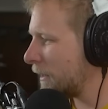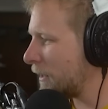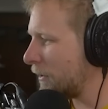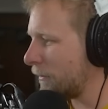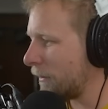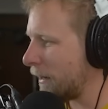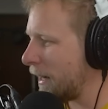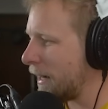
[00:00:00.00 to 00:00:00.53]

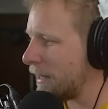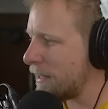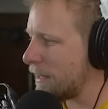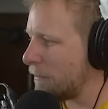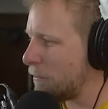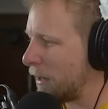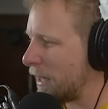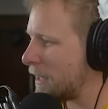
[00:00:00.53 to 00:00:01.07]
creates
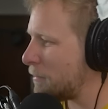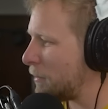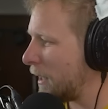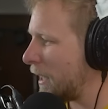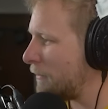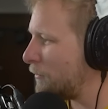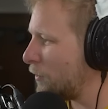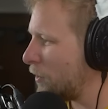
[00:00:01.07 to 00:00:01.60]
the best
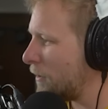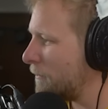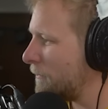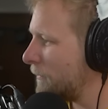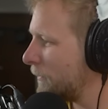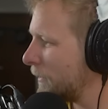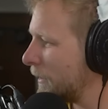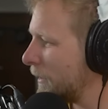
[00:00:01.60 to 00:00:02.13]

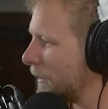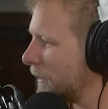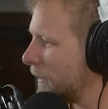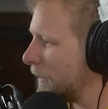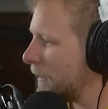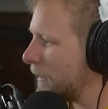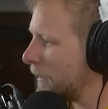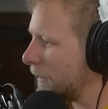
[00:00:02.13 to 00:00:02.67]
platform,
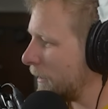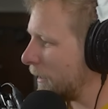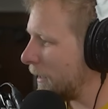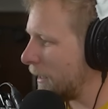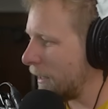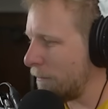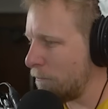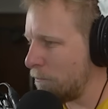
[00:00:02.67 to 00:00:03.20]

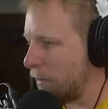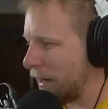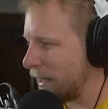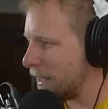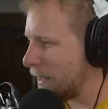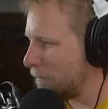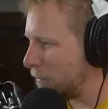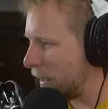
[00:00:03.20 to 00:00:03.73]
uh,
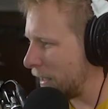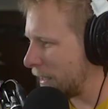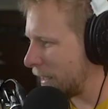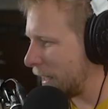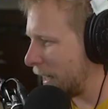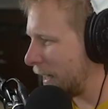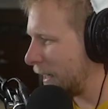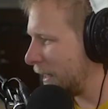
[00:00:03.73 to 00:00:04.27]
makes the best
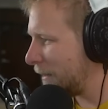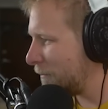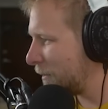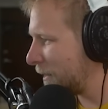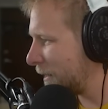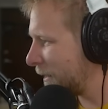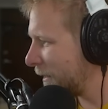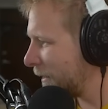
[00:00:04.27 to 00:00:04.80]

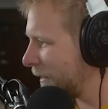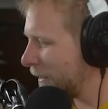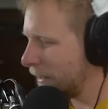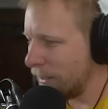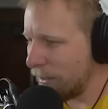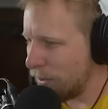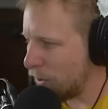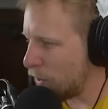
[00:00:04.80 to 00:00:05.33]
games,
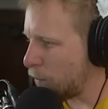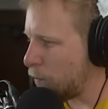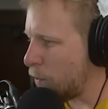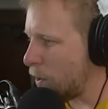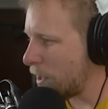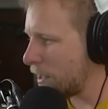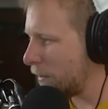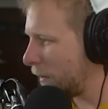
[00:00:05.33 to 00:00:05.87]
just
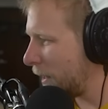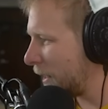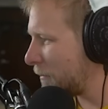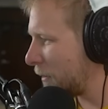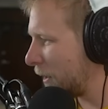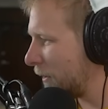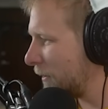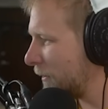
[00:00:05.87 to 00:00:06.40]
walks away,
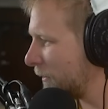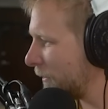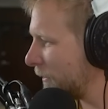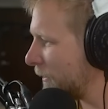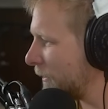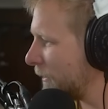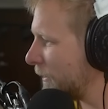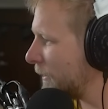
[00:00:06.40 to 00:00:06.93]
bro.
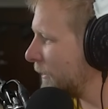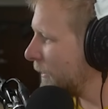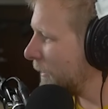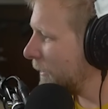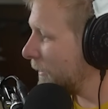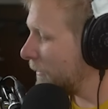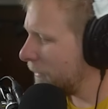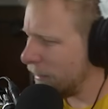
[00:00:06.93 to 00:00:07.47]

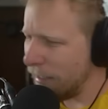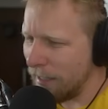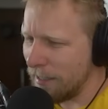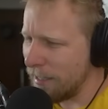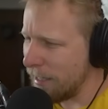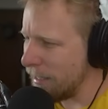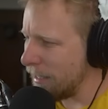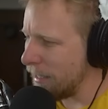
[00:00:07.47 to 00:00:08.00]
He
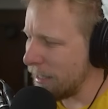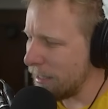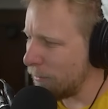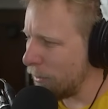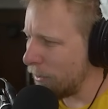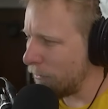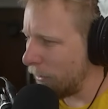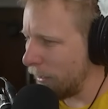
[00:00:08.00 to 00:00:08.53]
says he doesn't
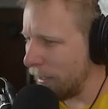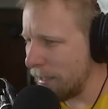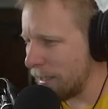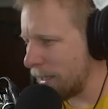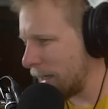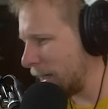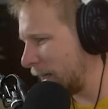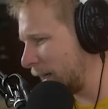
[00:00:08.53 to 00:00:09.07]
want to
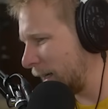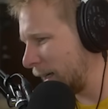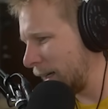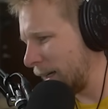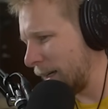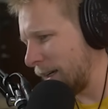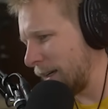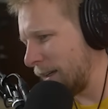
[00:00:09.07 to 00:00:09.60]
release,
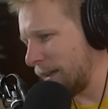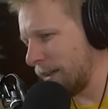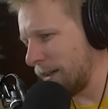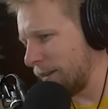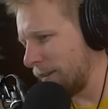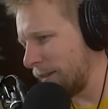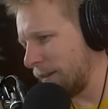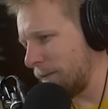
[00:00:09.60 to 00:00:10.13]
uh, you
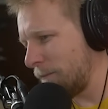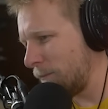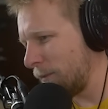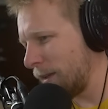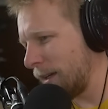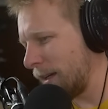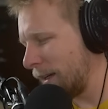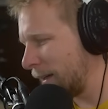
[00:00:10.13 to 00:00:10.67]
know,
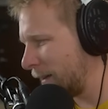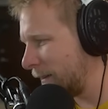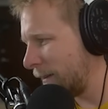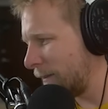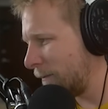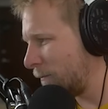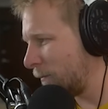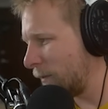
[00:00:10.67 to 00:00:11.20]

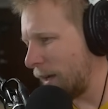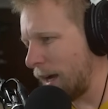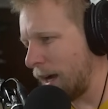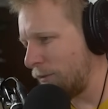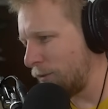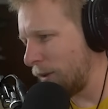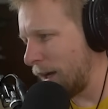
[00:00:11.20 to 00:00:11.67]
Half